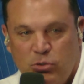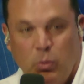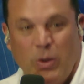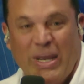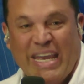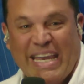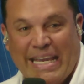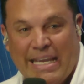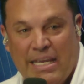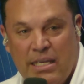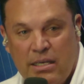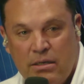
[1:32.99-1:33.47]

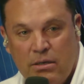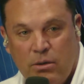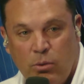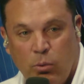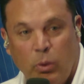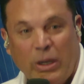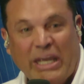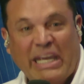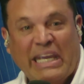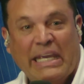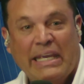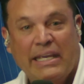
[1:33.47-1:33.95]
We
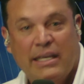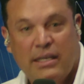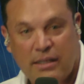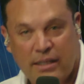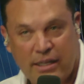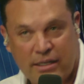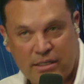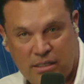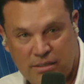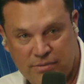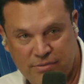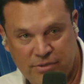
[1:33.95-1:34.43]

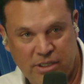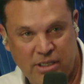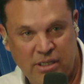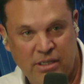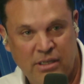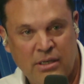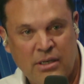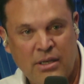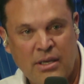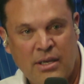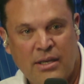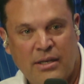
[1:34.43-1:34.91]
collectively
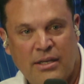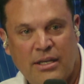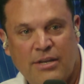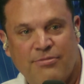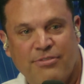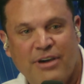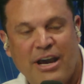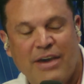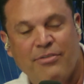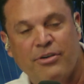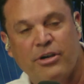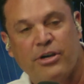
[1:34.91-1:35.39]
need
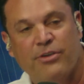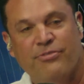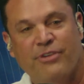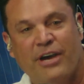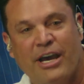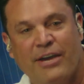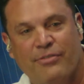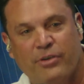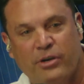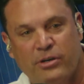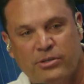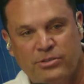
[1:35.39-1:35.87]
500
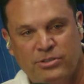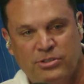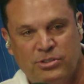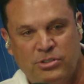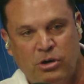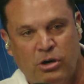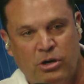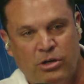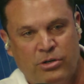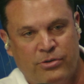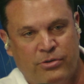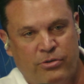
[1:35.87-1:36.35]

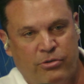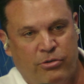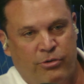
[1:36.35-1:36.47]
5-star